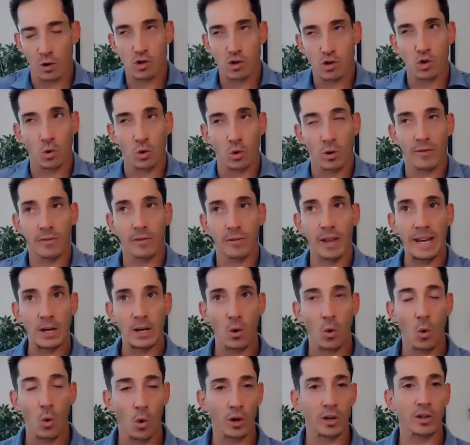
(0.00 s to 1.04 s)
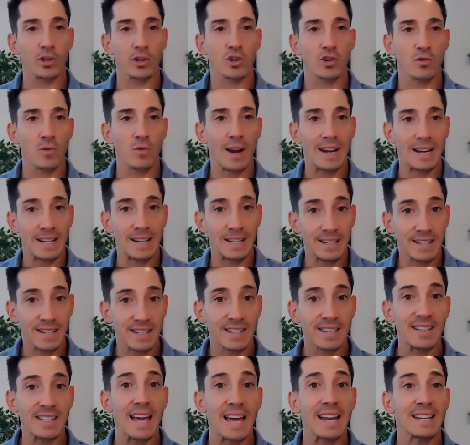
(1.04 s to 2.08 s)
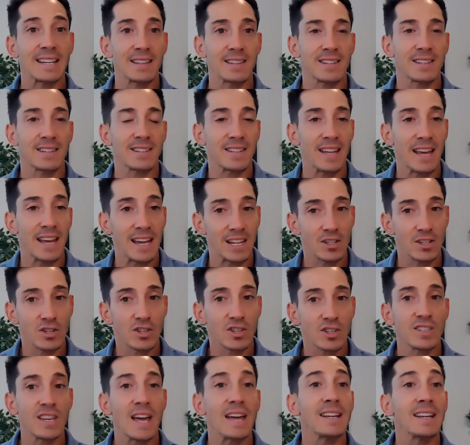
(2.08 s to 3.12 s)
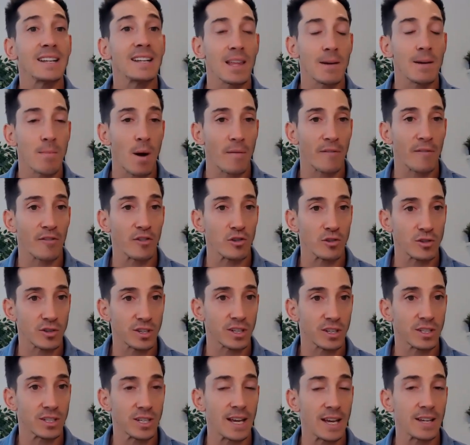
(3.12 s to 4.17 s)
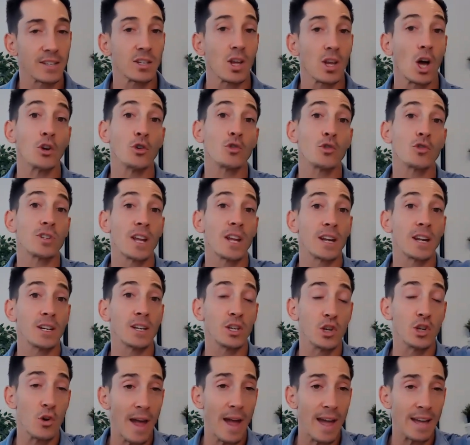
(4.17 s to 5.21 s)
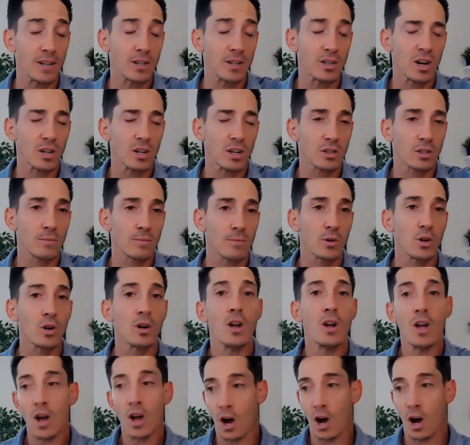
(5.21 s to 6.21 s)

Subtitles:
are sort of like orchestrating, setting the stage, setting them up for success, understanding your end customer,